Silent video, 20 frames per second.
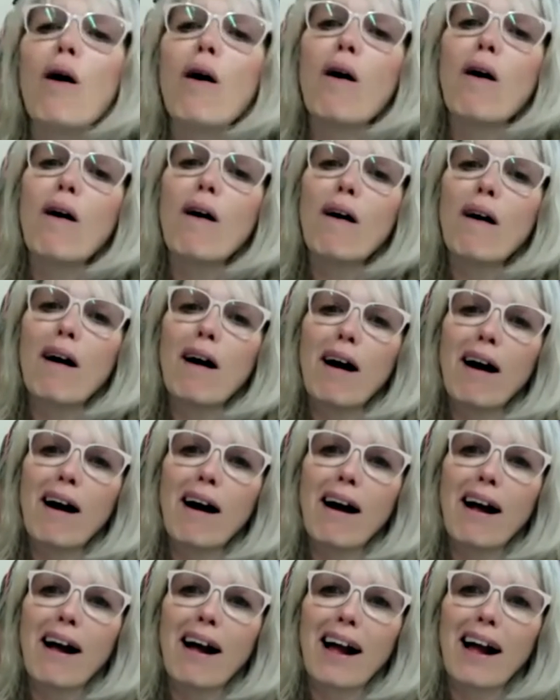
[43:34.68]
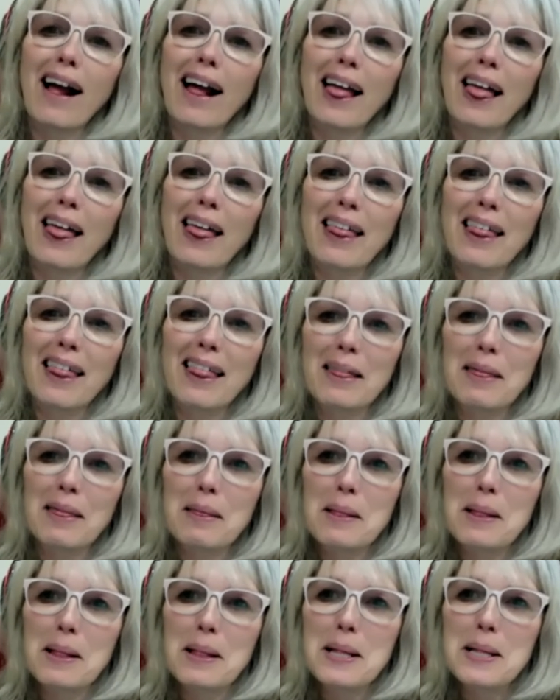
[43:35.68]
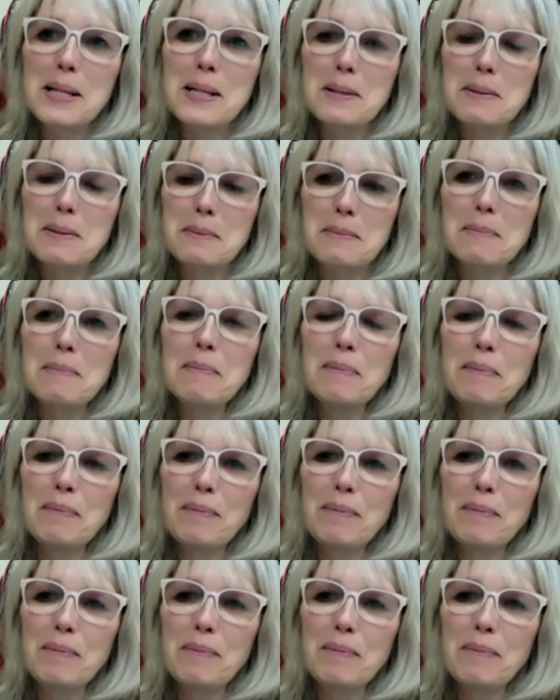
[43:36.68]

"It's so expensive. That's so much money. My